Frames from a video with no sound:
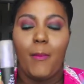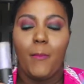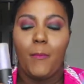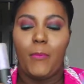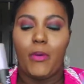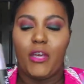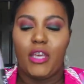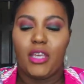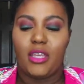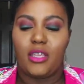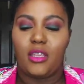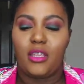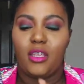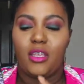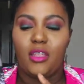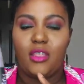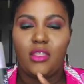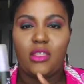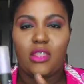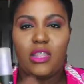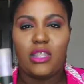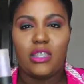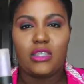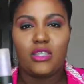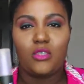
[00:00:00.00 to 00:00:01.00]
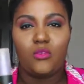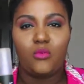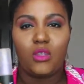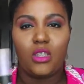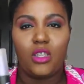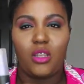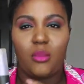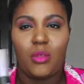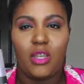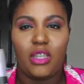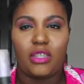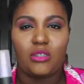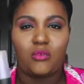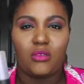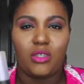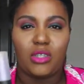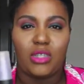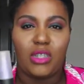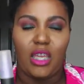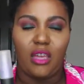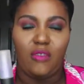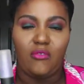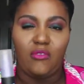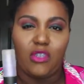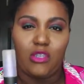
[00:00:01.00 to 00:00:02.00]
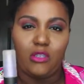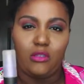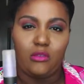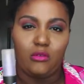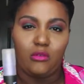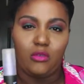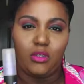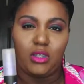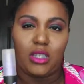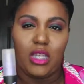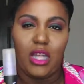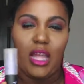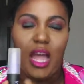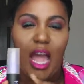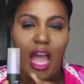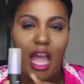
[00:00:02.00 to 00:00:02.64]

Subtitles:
But this is one of the best ones I've used.